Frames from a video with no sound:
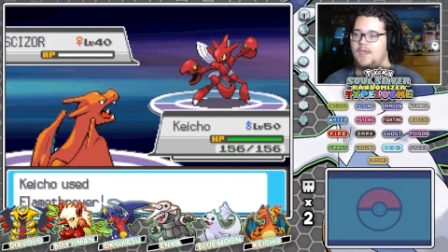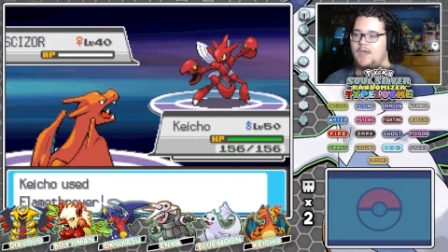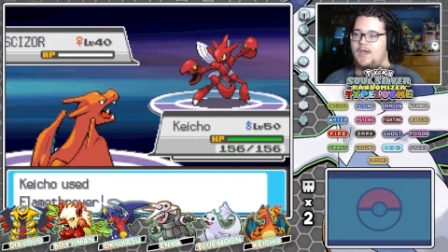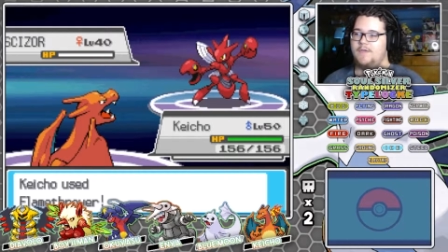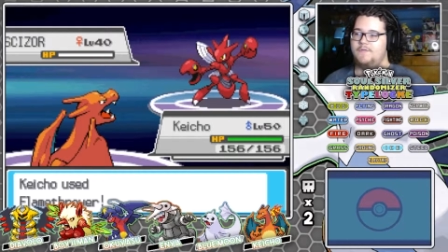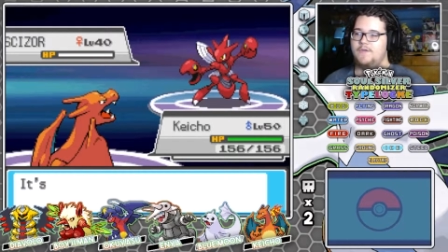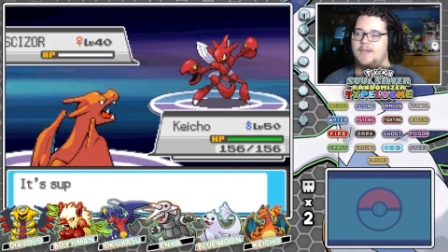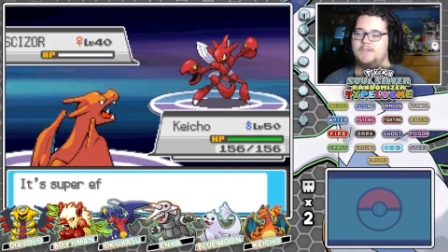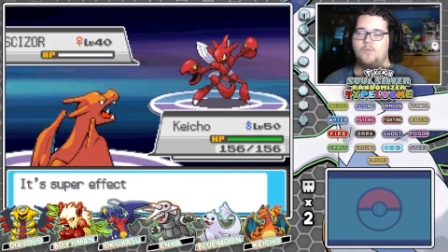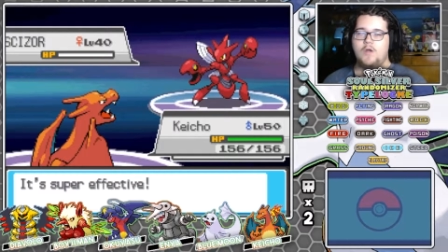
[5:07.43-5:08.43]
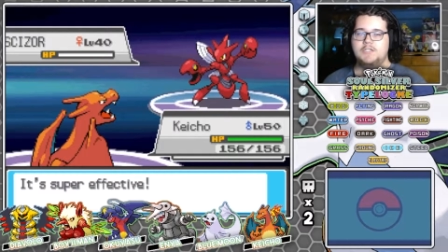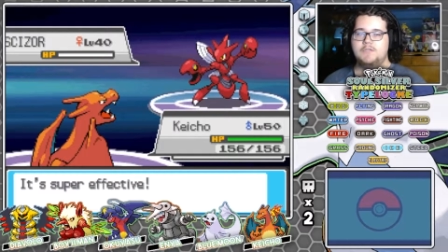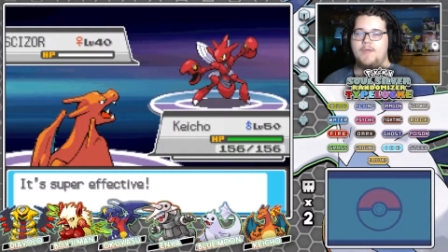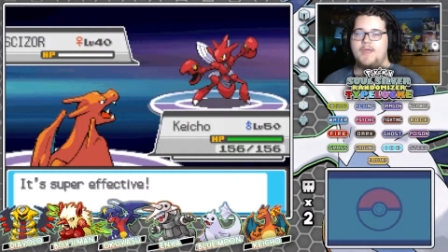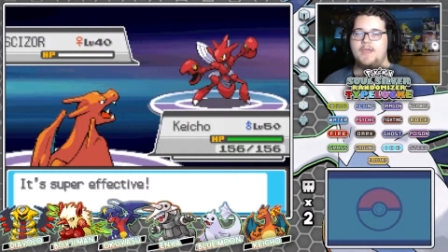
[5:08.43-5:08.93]
If you guys watched
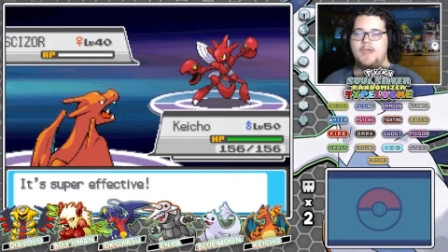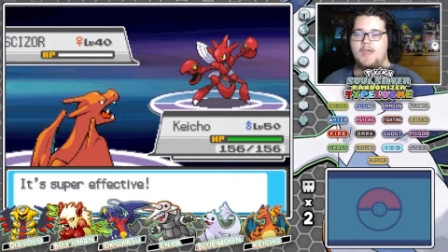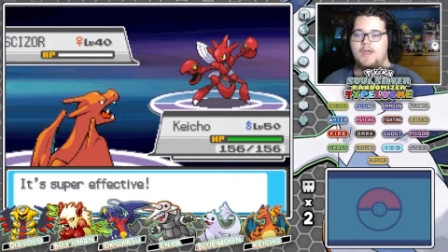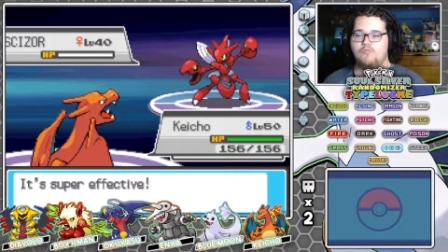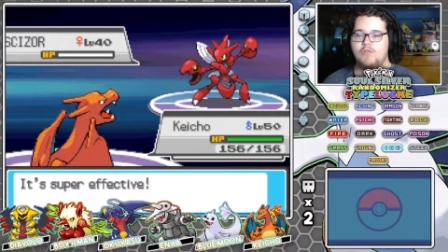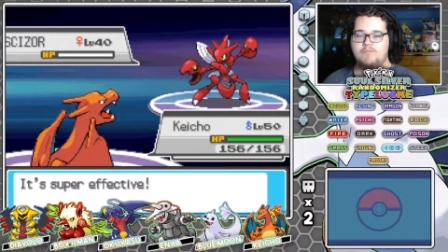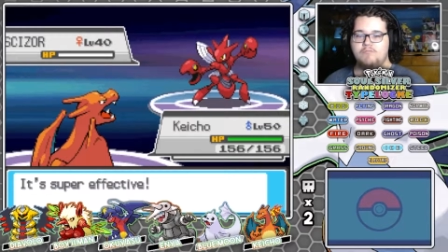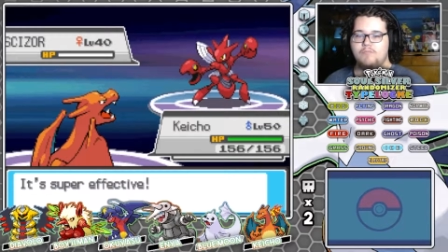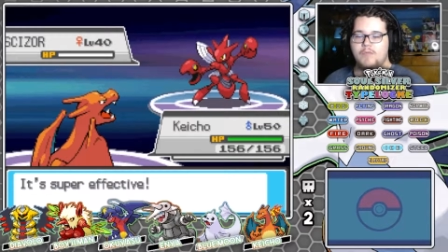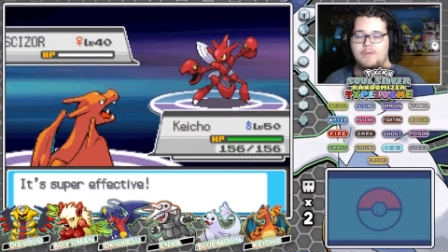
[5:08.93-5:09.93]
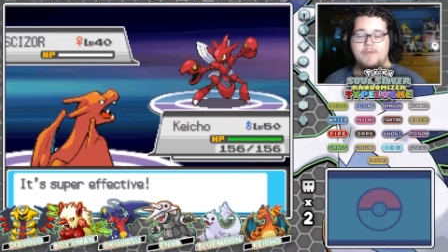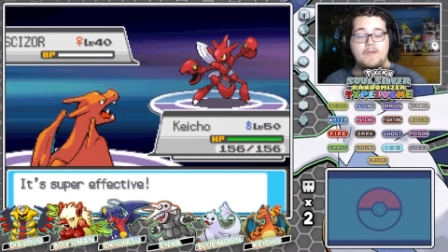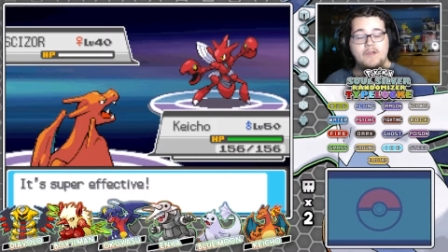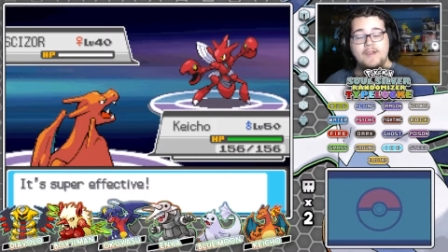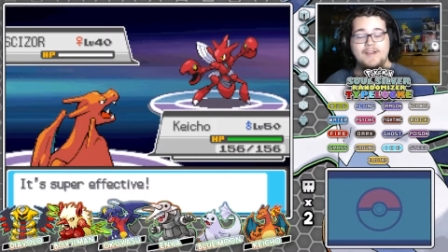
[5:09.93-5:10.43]
my Fire
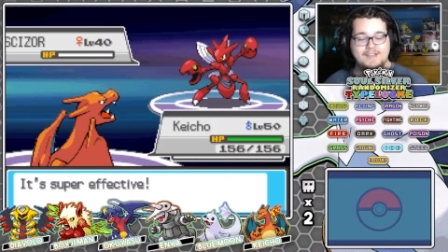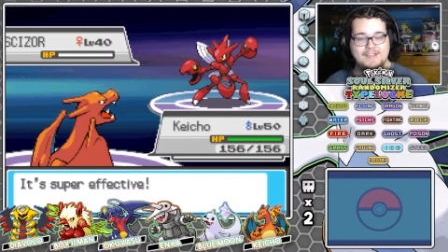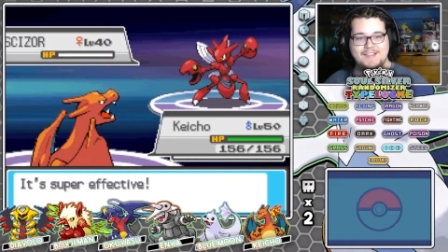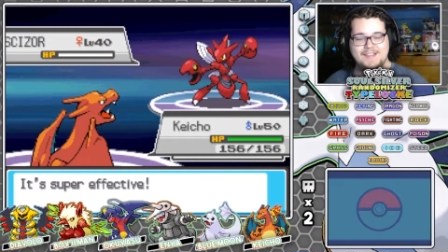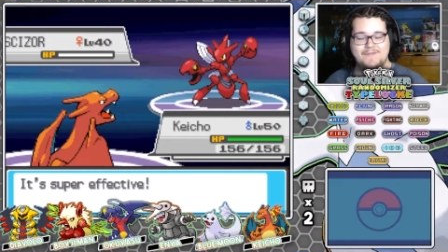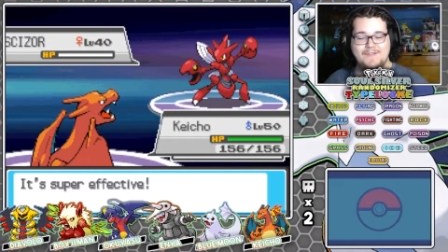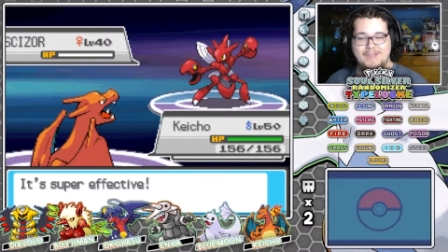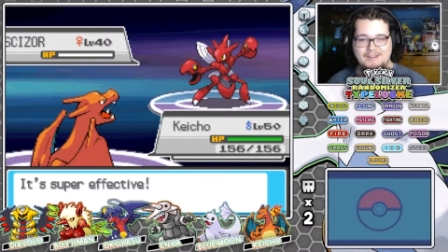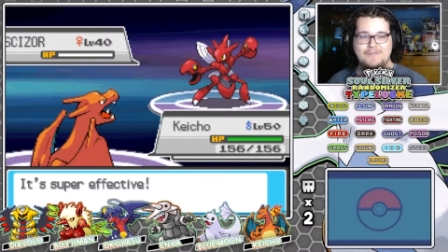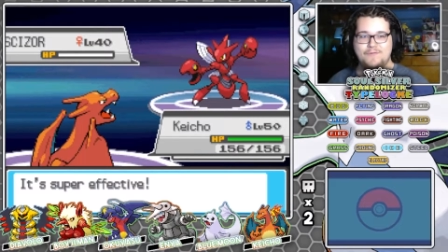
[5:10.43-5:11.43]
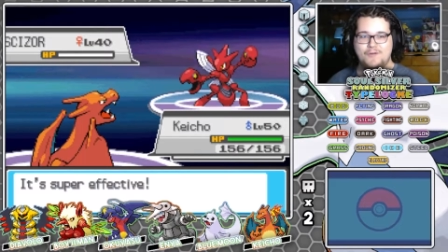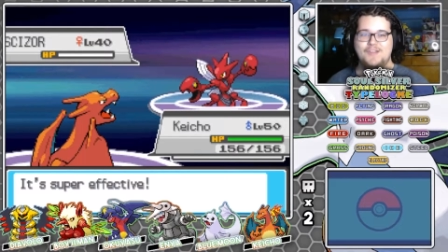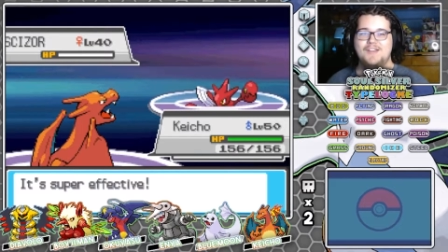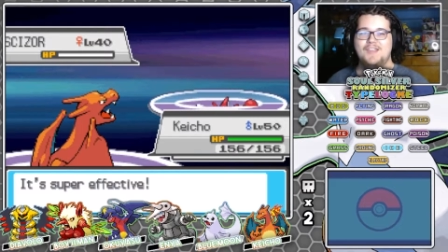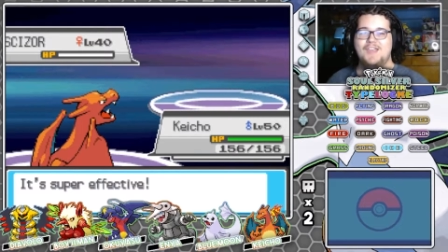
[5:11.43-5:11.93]
Red and Leaf Green,
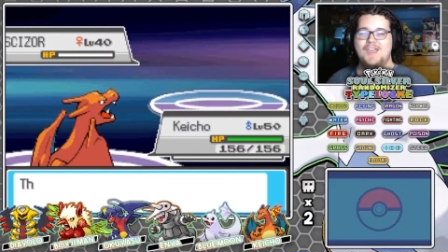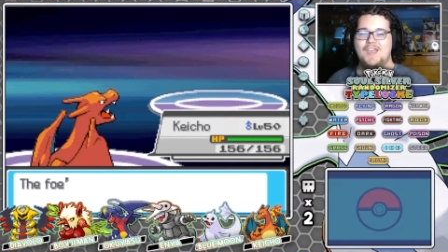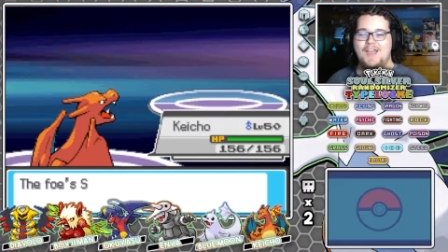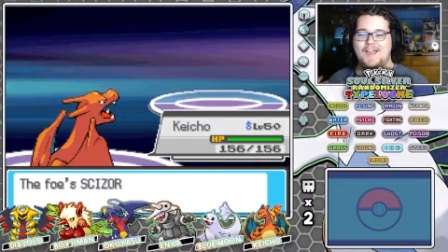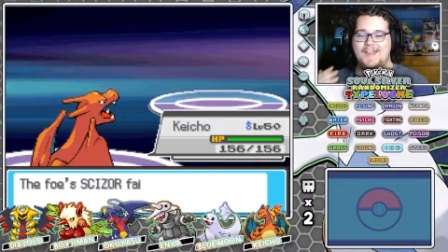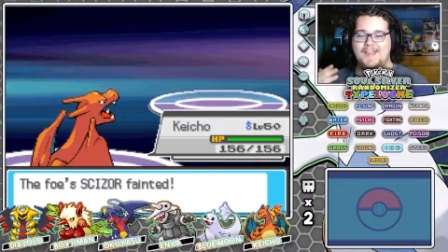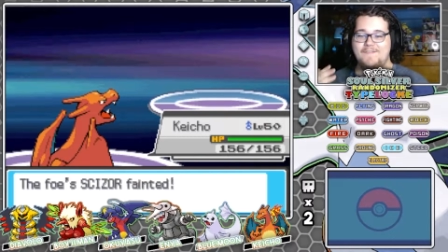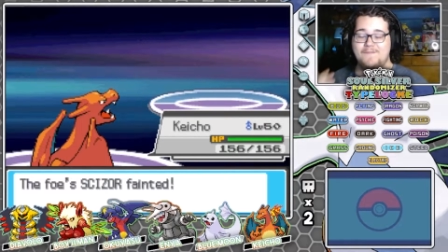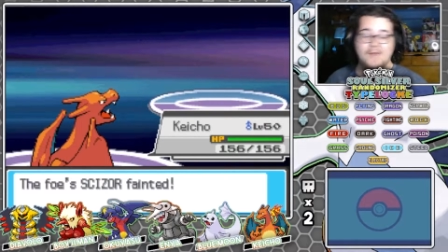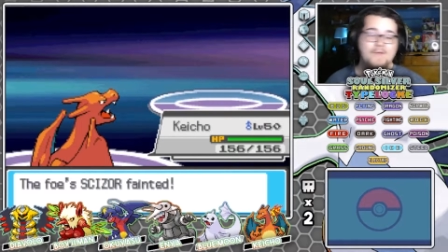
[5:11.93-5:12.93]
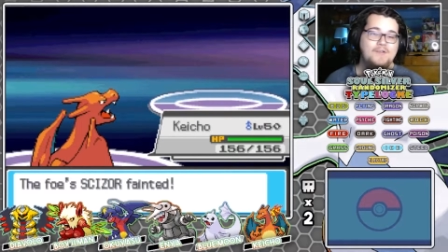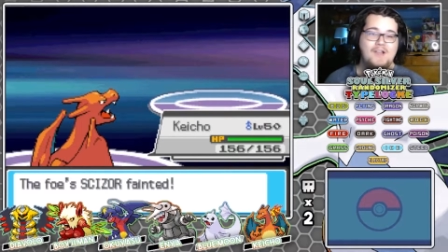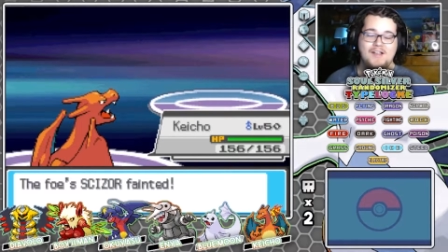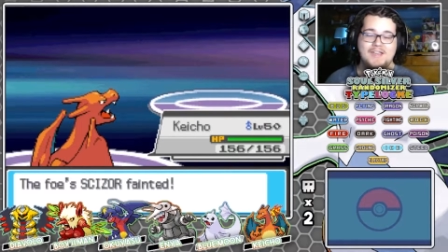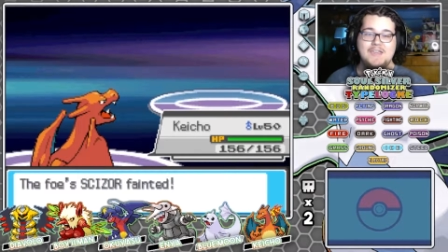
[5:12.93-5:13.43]

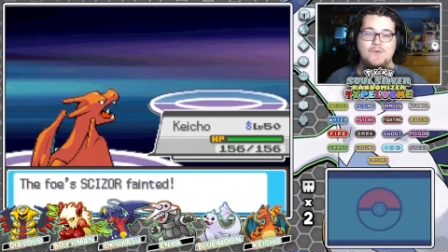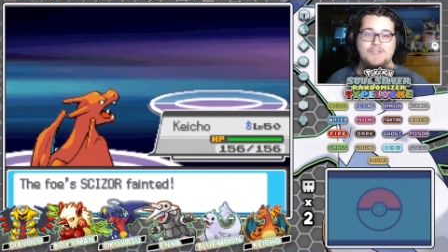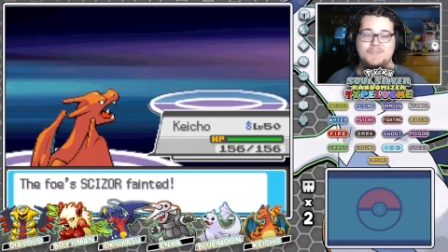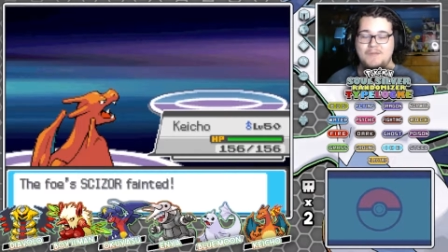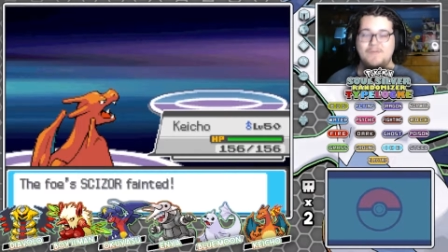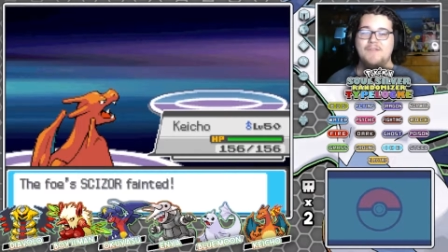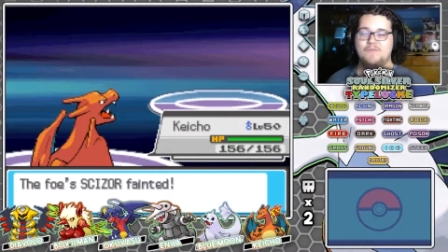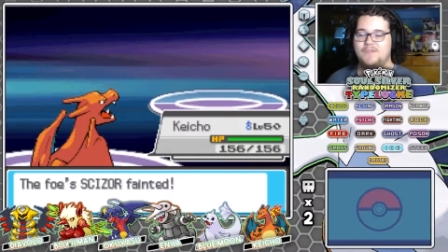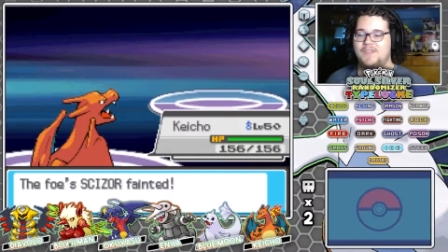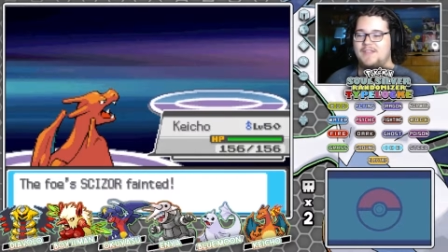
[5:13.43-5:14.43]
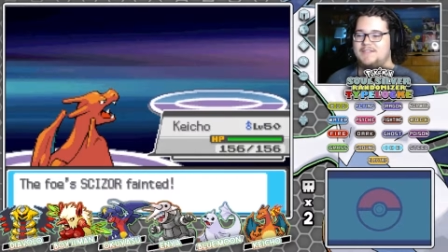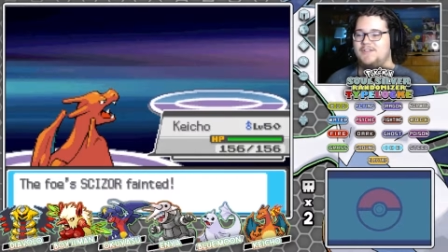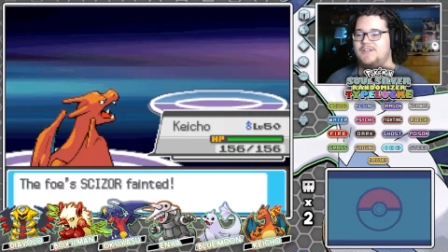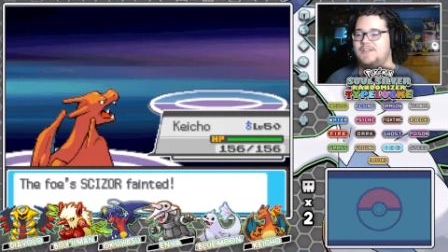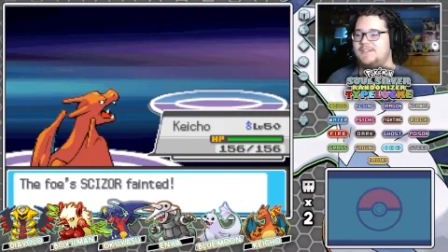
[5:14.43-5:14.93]
Rivalock, he was my rival in that
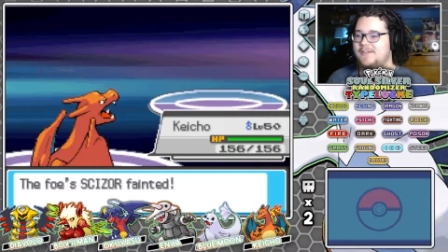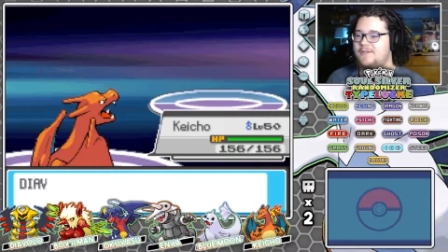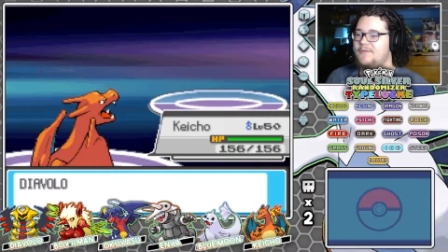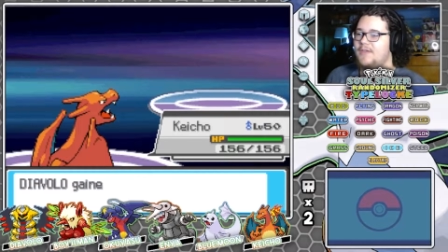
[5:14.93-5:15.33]
series, so